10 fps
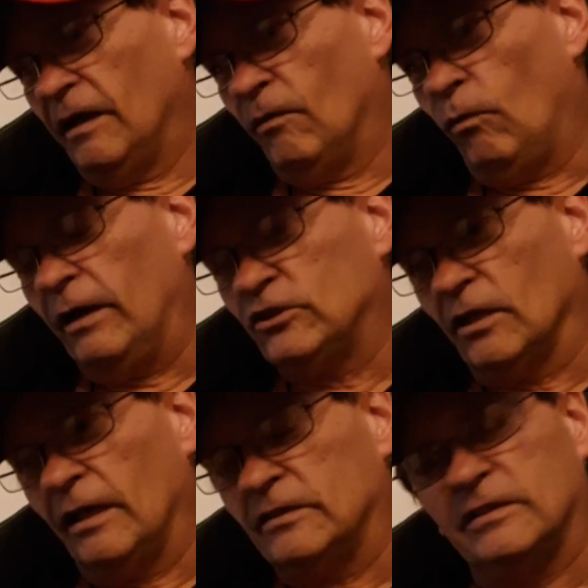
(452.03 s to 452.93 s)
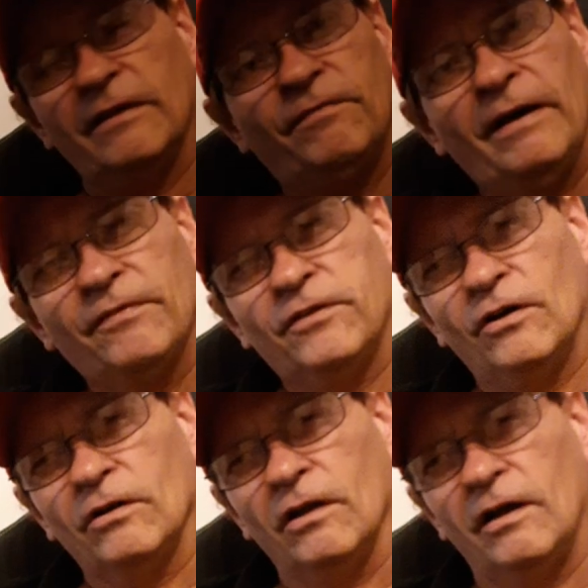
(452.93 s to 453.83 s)
Watch a lot of stuff out there
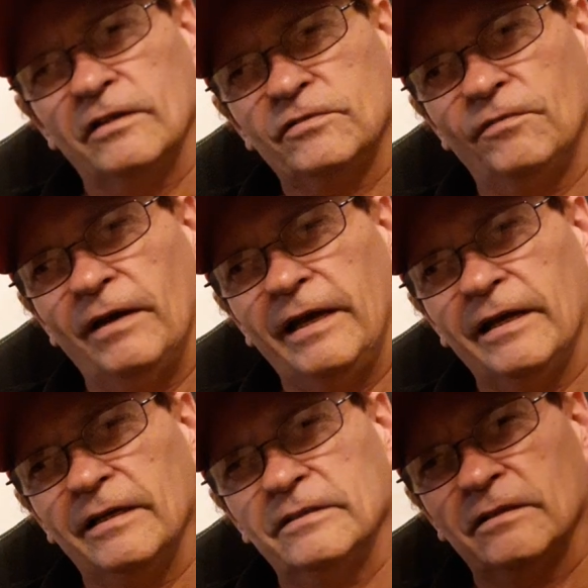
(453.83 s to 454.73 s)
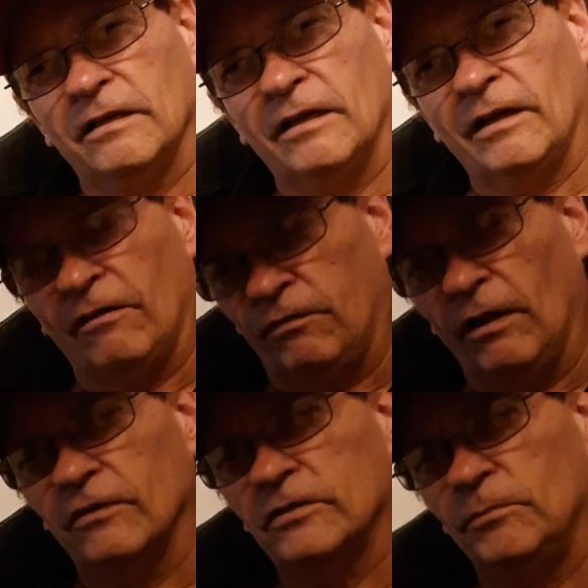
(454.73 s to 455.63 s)
in Las Vegas, and I
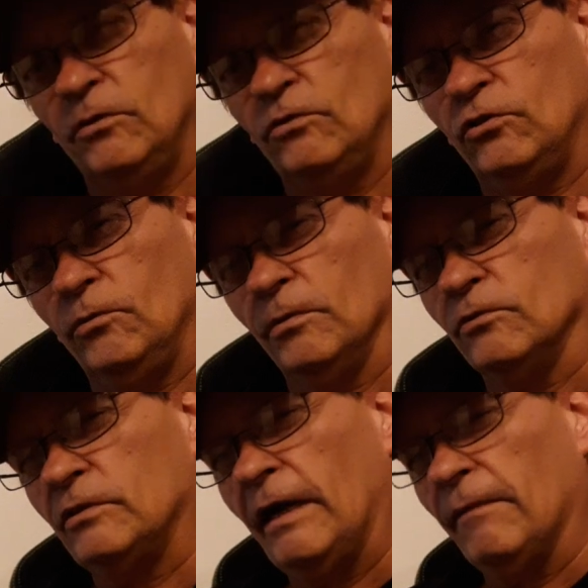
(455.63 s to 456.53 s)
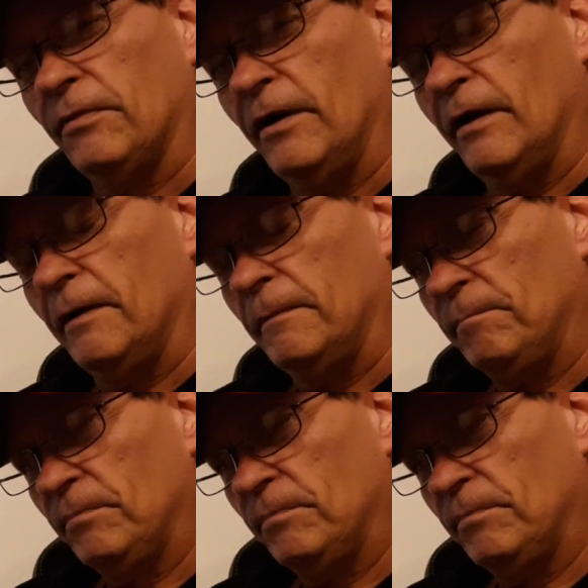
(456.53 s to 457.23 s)
follow some YouTubers out there,